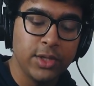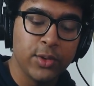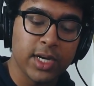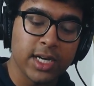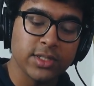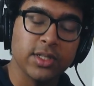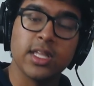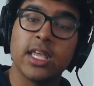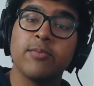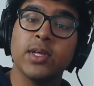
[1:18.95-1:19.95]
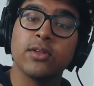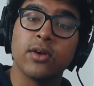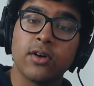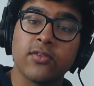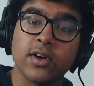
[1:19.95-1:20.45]
Newcastle gave me
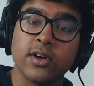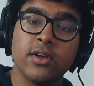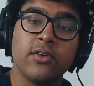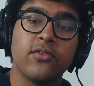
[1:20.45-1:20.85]
an offer